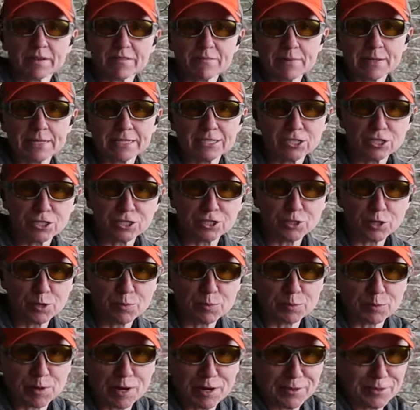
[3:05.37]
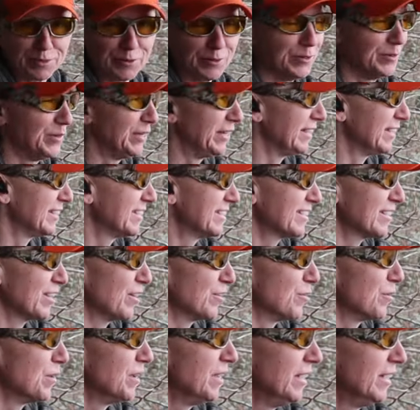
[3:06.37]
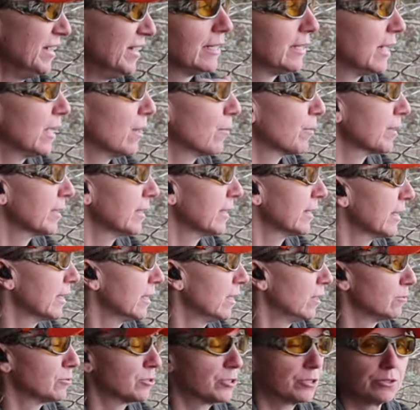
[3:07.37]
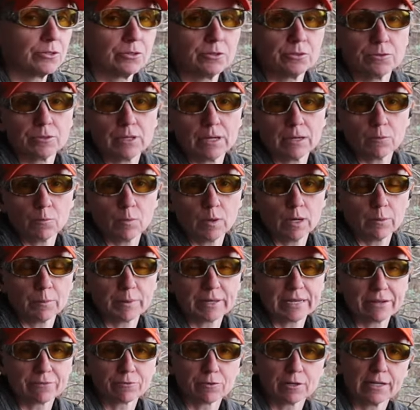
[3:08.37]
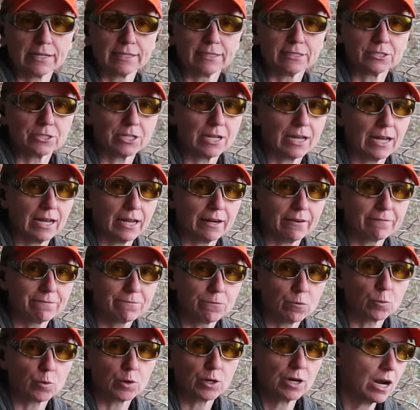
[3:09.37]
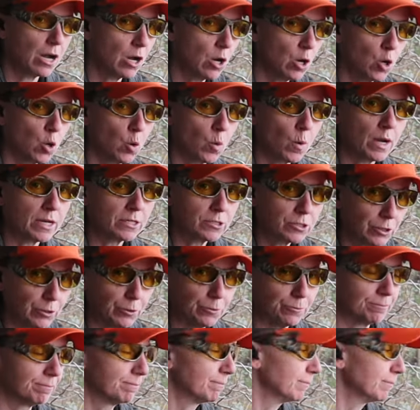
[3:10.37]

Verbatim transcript: we've been just zooming right through these. So now we're gonna go to what we have ranged at four oh two.